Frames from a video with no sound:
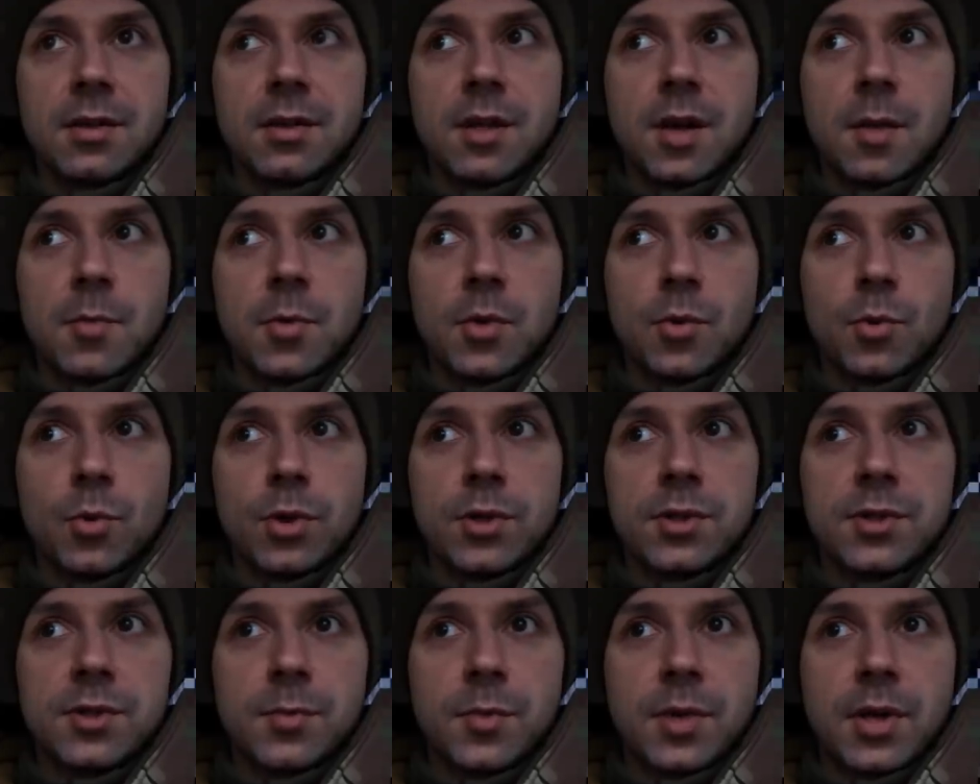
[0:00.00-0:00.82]
Couple
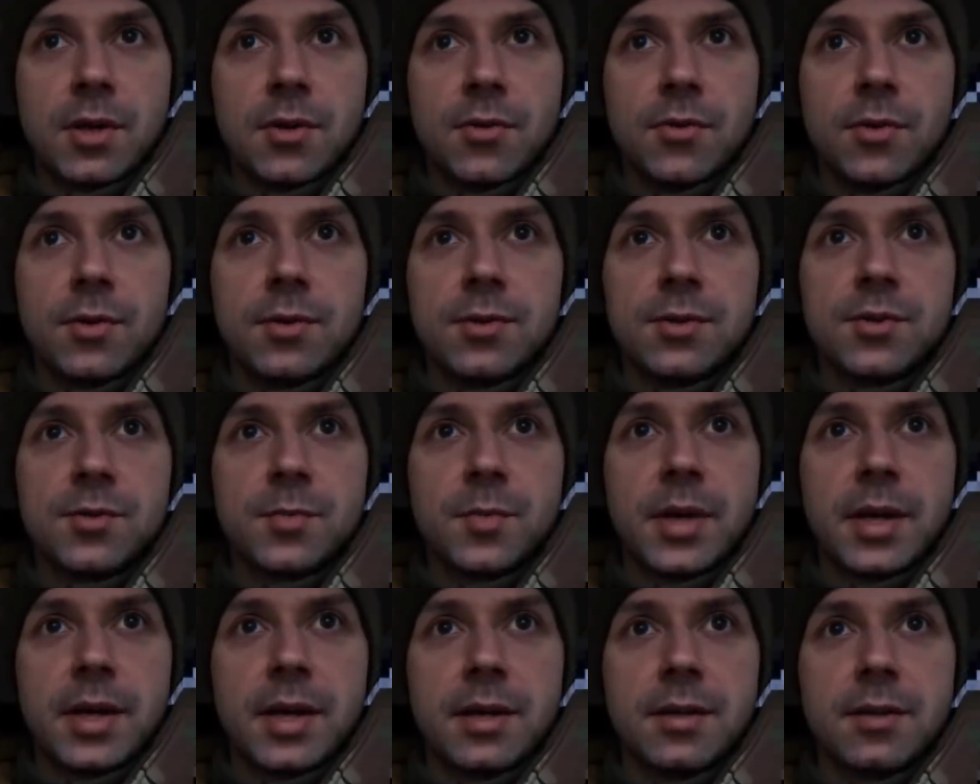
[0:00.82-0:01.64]
words about this
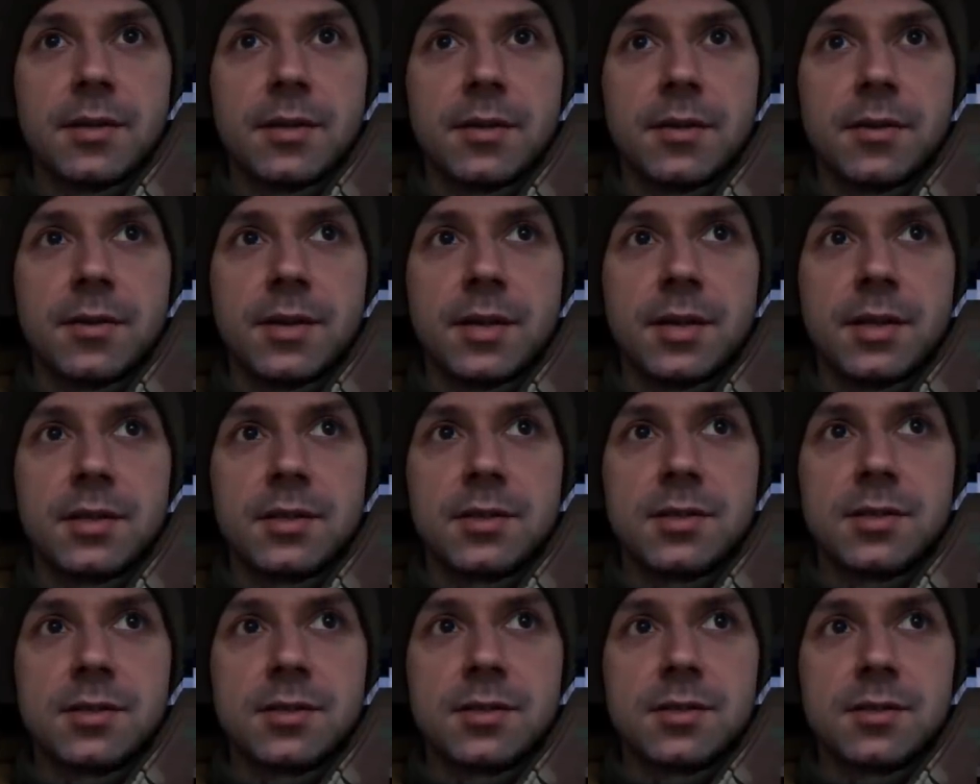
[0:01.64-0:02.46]
man.
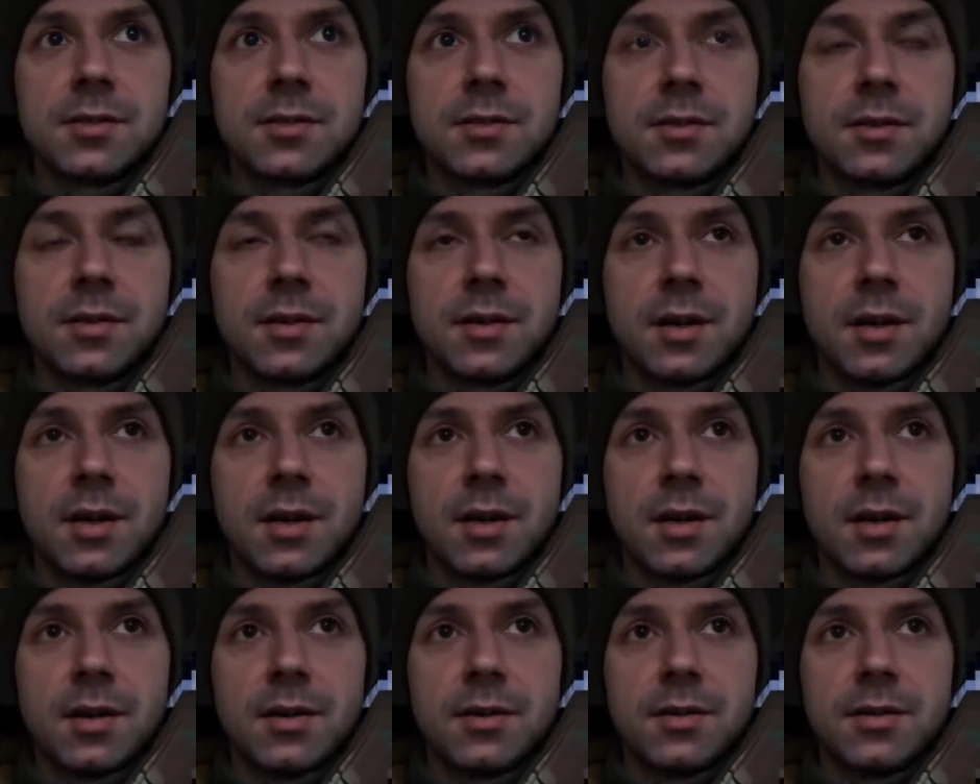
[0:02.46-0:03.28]
This
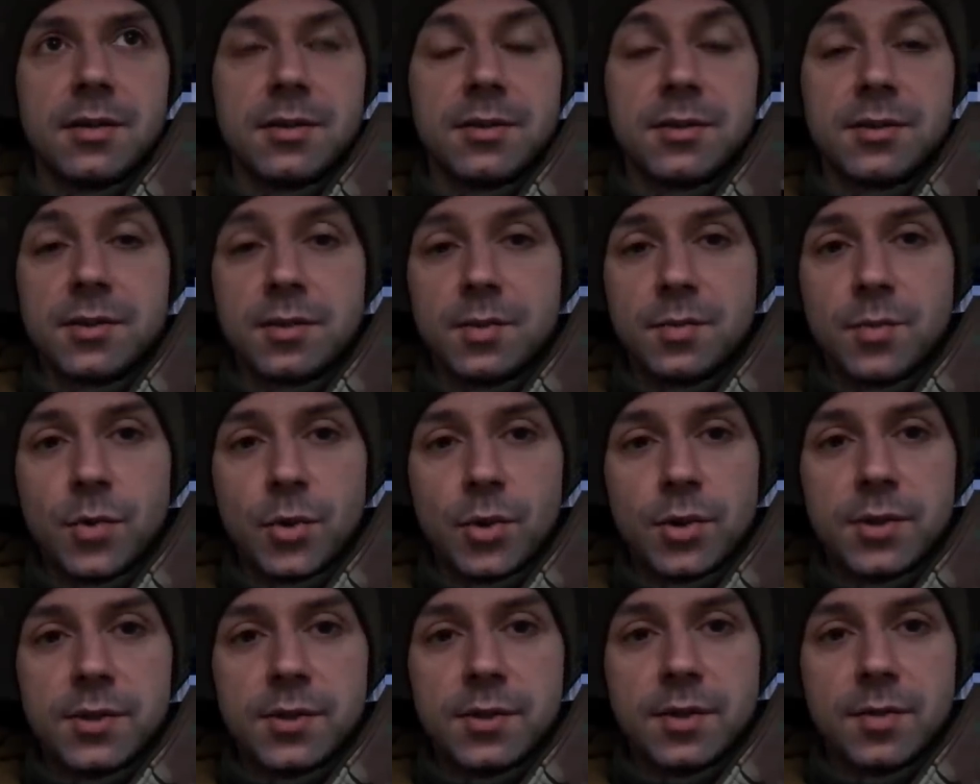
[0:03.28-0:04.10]
guy is
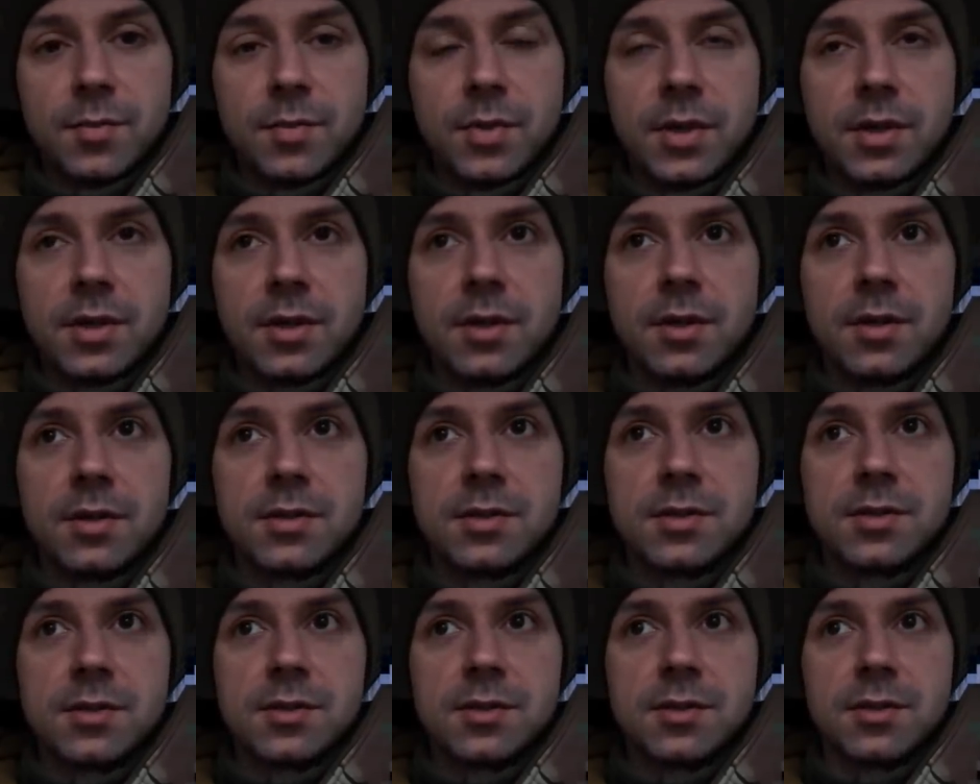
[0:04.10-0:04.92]
important
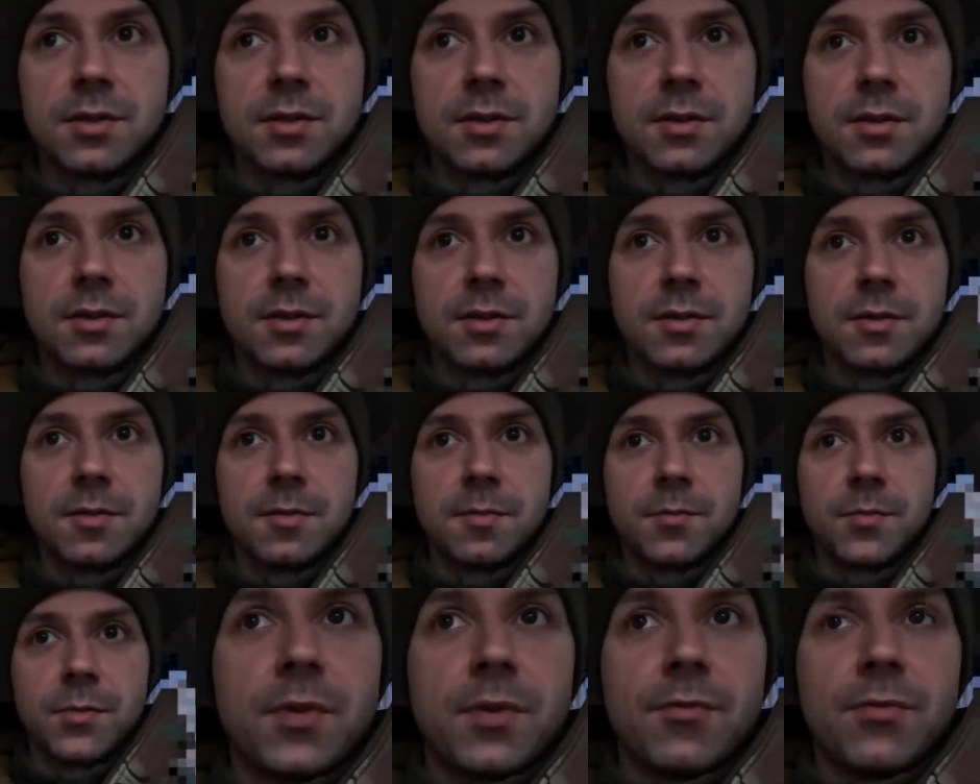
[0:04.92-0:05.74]
because
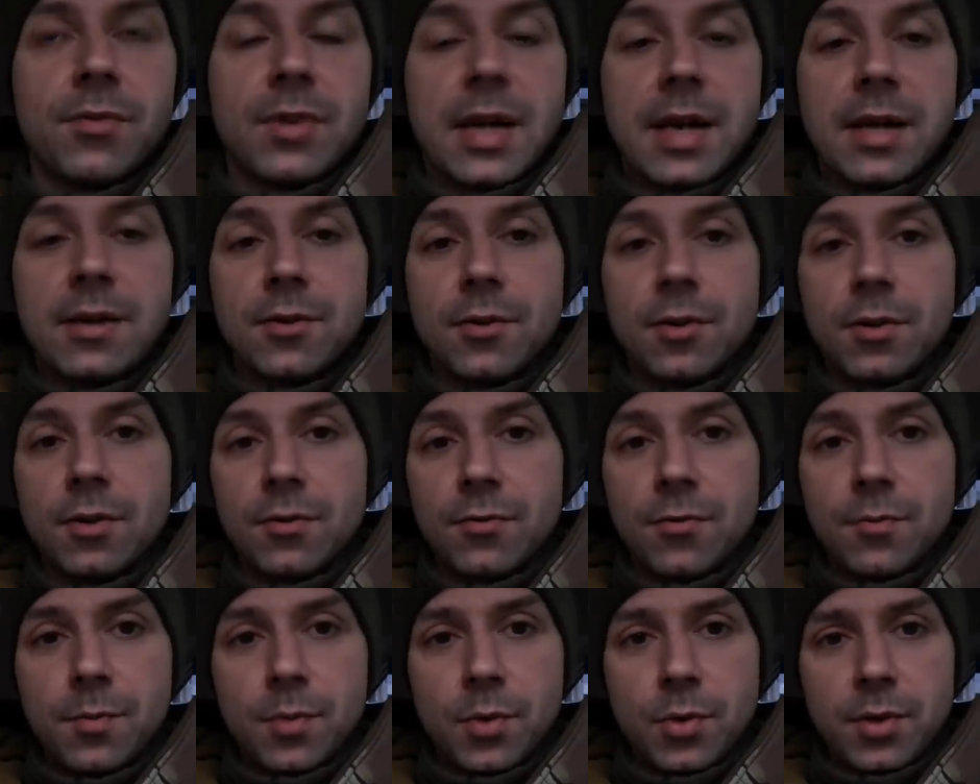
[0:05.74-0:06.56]

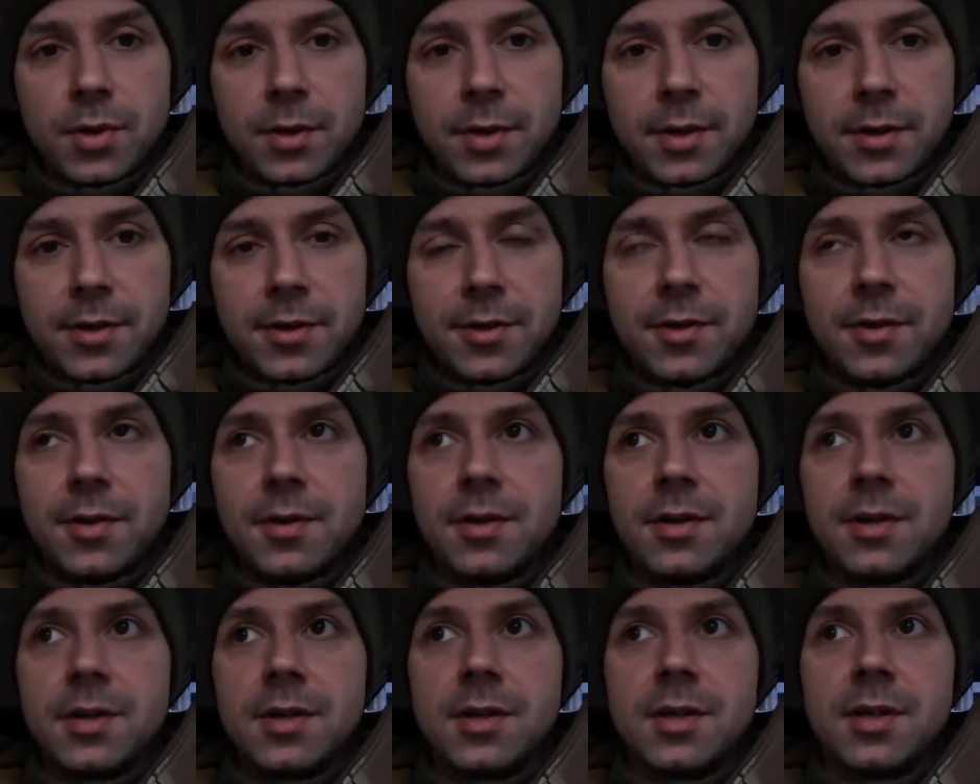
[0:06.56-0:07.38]
Vladolf Putler
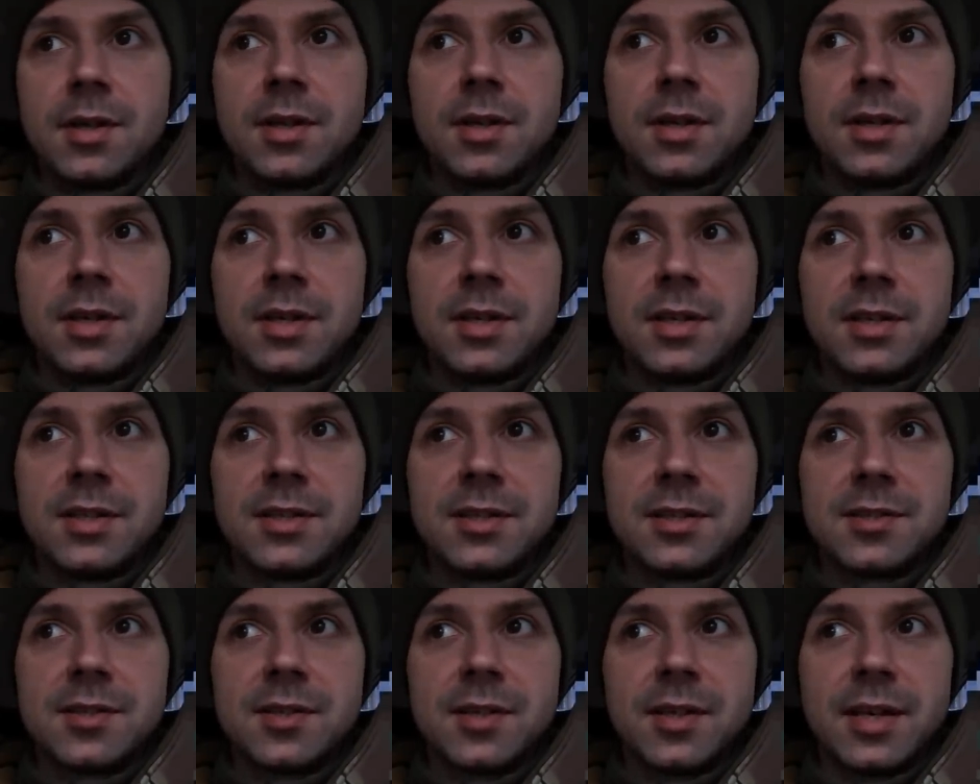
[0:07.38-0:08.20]

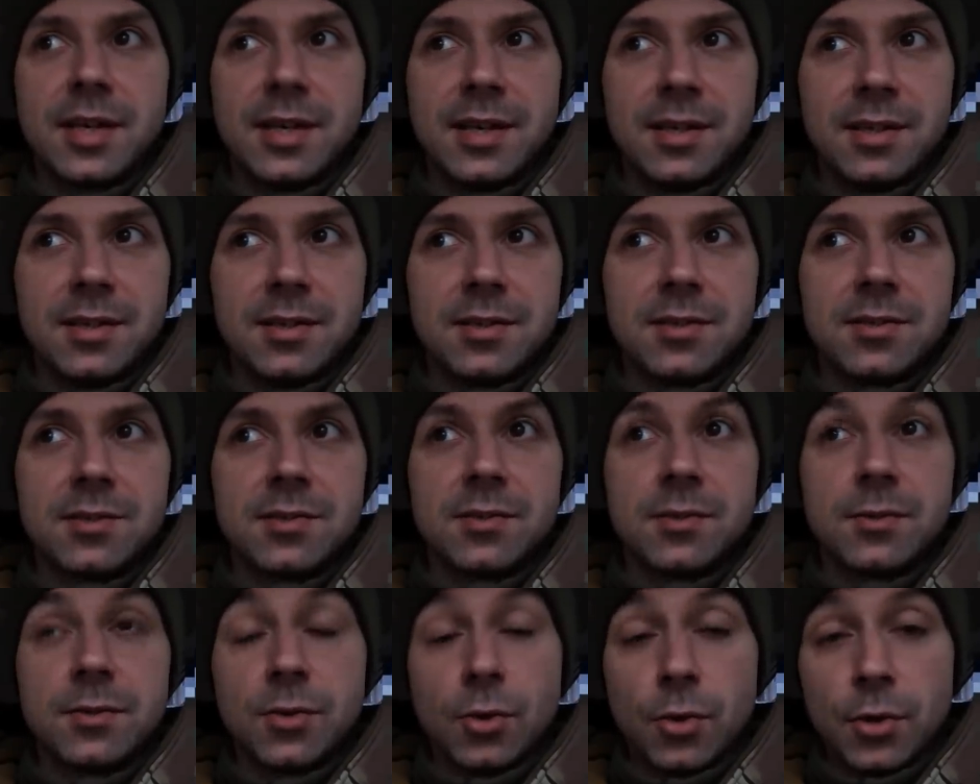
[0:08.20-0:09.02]
is his
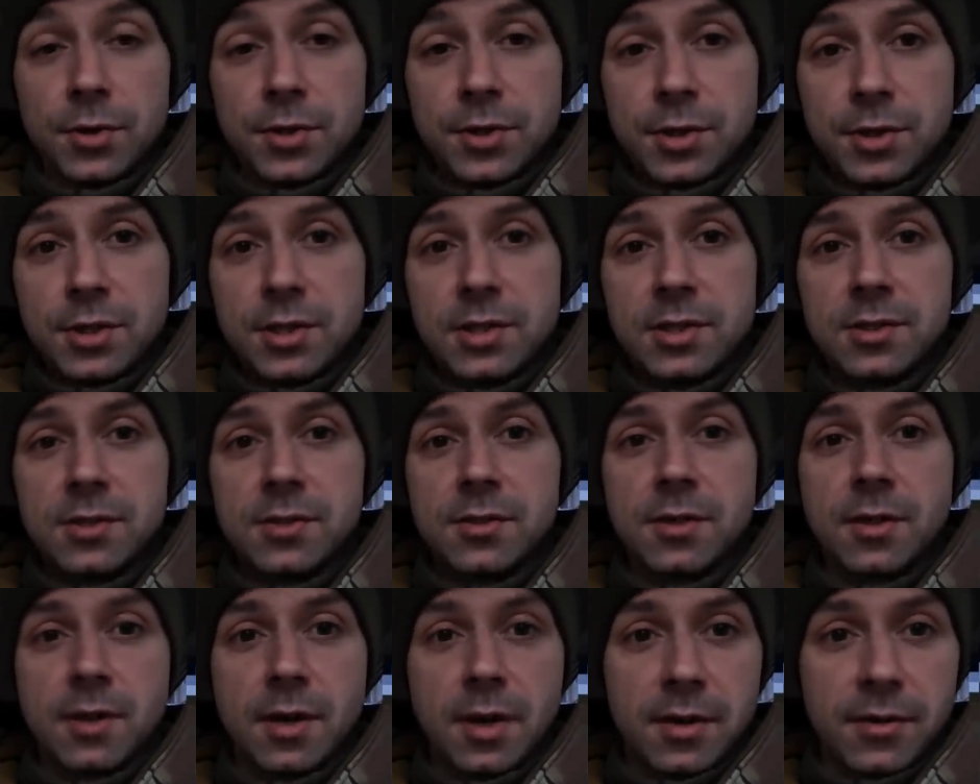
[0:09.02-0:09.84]

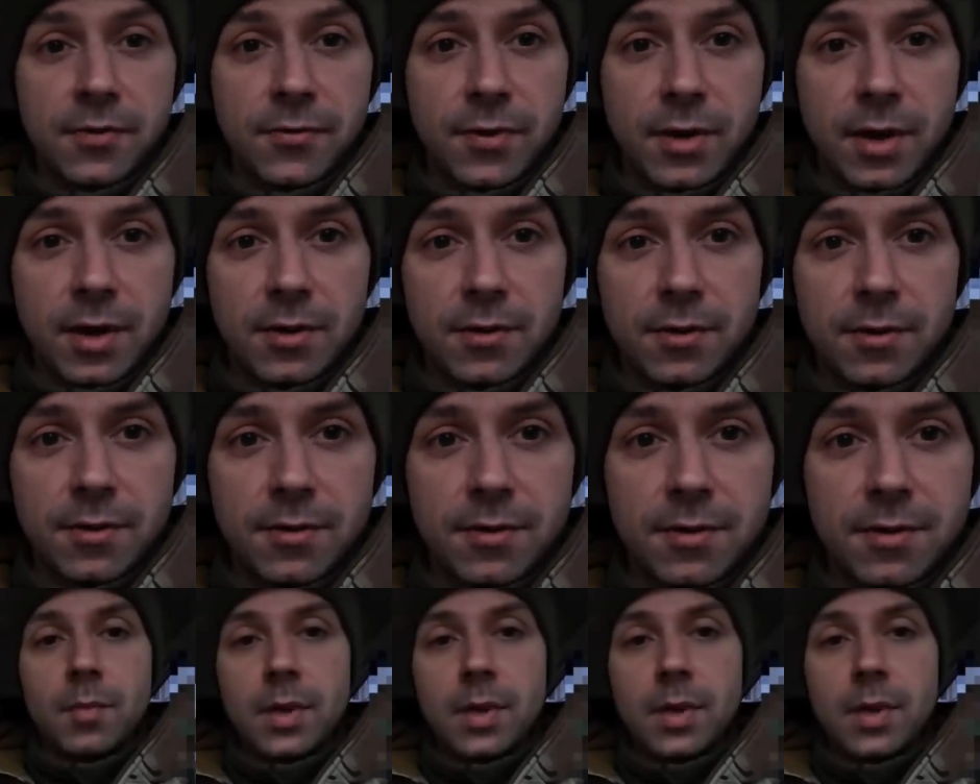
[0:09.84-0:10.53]
daughter's godfather.